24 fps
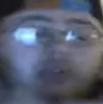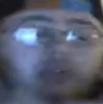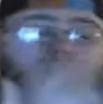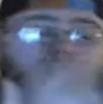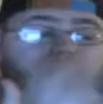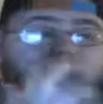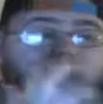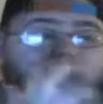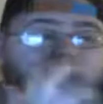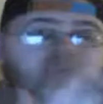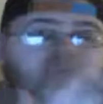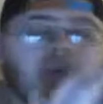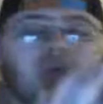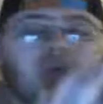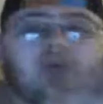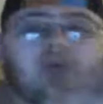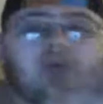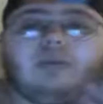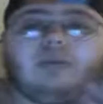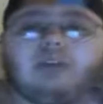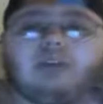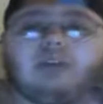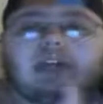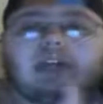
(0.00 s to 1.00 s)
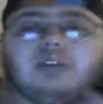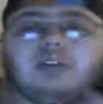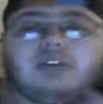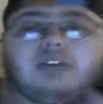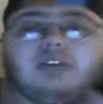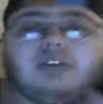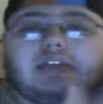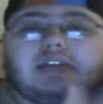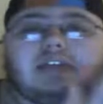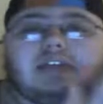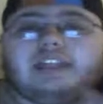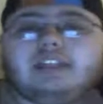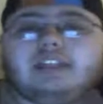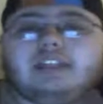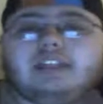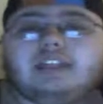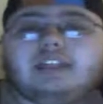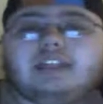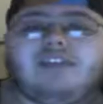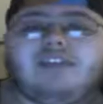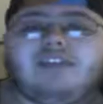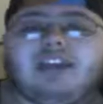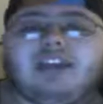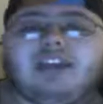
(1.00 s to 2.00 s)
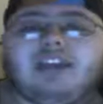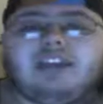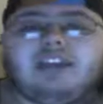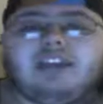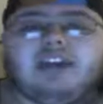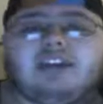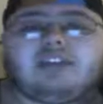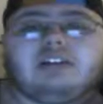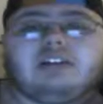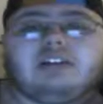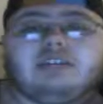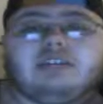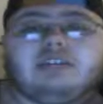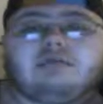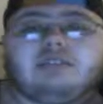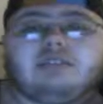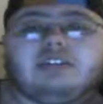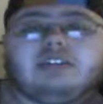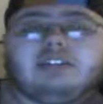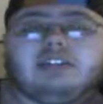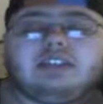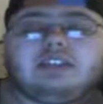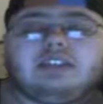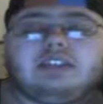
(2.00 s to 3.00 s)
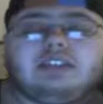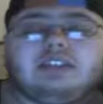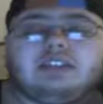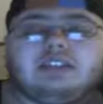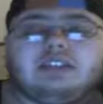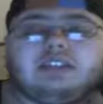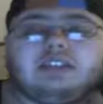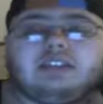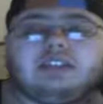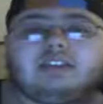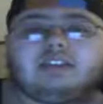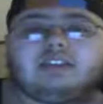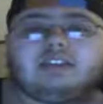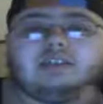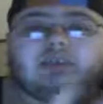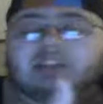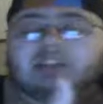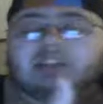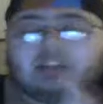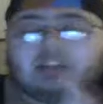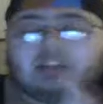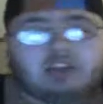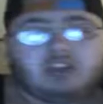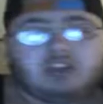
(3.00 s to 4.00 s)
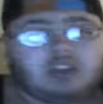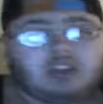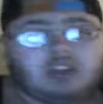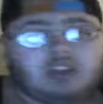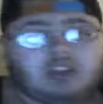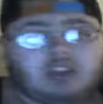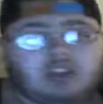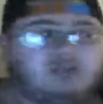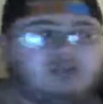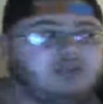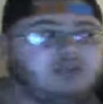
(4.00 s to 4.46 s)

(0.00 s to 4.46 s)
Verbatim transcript: We were calking in the event of what's the electric Z move called?